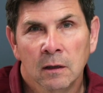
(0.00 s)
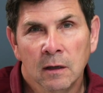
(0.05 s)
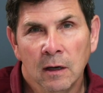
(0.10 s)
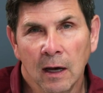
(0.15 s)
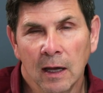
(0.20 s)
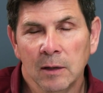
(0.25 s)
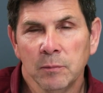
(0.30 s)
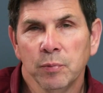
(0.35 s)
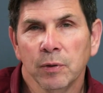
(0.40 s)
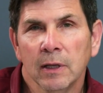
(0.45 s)

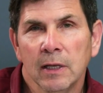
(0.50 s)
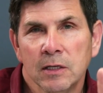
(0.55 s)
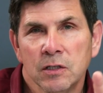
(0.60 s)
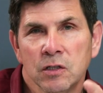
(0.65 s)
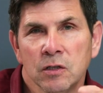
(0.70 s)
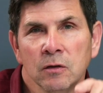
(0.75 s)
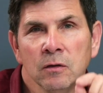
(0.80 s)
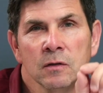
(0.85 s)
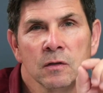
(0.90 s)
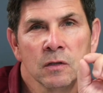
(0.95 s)
God
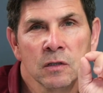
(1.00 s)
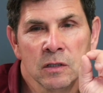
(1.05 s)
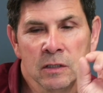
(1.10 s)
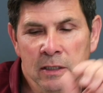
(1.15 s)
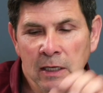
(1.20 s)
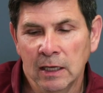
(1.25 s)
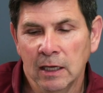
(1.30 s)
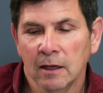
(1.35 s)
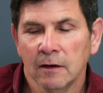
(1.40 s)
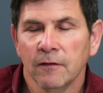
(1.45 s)
bless you.
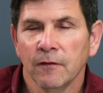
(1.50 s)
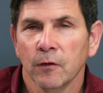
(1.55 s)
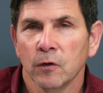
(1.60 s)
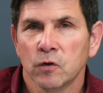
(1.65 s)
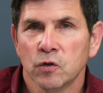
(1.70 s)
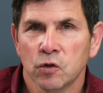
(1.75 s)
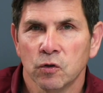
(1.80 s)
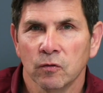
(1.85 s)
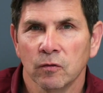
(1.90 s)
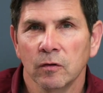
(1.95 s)
Stand
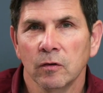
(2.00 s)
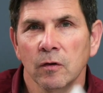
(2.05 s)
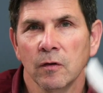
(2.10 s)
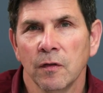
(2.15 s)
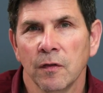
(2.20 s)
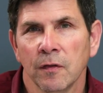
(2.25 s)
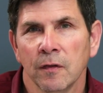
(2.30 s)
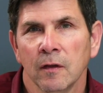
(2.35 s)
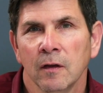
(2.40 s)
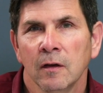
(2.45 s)
for
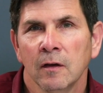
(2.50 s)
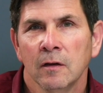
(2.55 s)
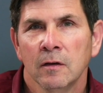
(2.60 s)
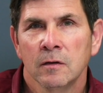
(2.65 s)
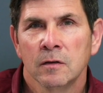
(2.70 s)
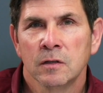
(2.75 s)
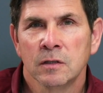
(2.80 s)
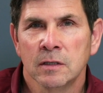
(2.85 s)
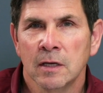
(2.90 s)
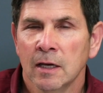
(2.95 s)
truth.
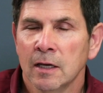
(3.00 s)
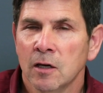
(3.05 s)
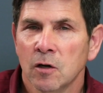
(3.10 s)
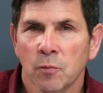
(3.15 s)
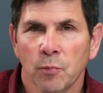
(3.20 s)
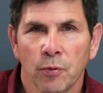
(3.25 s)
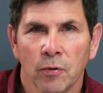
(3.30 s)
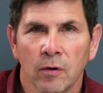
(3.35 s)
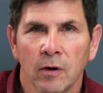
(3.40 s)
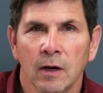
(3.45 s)
Say
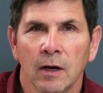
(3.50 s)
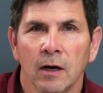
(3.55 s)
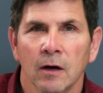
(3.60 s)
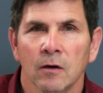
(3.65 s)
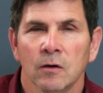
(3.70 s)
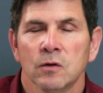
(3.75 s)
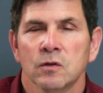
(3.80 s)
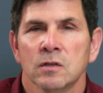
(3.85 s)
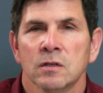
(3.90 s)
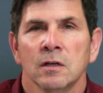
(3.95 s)
your
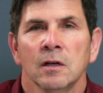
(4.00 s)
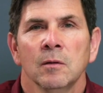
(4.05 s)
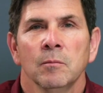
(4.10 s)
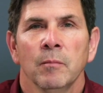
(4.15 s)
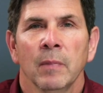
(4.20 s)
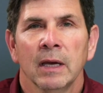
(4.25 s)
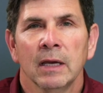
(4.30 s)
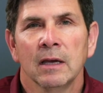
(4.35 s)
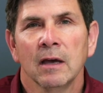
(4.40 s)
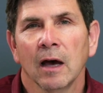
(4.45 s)
prayers.
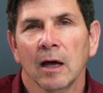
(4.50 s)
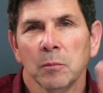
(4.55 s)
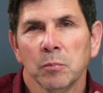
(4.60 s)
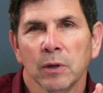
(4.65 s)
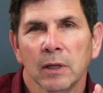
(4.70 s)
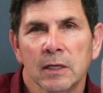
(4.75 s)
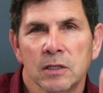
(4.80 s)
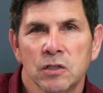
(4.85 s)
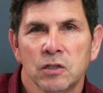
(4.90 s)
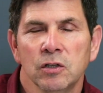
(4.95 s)
May God
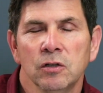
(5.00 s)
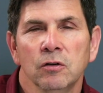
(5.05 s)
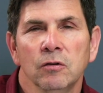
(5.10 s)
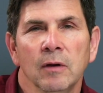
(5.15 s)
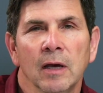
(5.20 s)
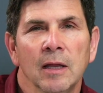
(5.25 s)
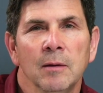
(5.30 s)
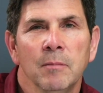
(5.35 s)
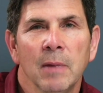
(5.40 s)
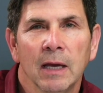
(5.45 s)
bless
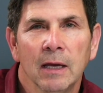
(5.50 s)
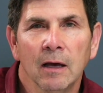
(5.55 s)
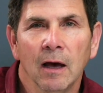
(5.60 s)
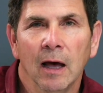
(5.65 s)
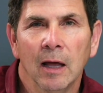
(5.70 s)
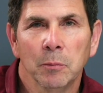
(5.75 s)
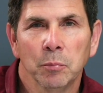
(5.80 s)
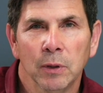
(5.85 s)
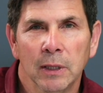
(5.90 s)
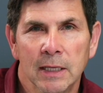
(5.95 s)
you, and may
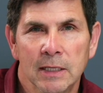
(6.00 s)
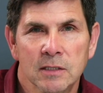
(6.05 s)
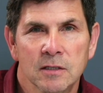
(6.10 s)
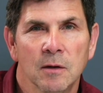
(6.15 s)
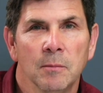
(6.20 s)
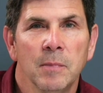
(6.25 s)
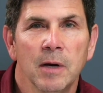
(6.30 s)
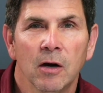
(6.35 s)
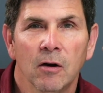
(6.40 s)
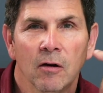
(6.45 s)
God bless
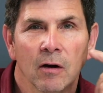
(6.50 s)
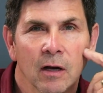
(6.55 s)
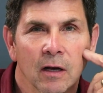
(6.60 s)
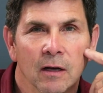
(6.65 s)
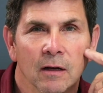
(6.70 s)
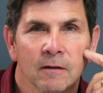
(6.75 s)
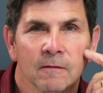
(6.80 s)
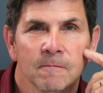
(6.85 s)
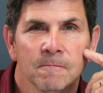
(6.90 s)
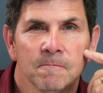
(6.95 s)

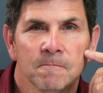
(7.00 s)
America.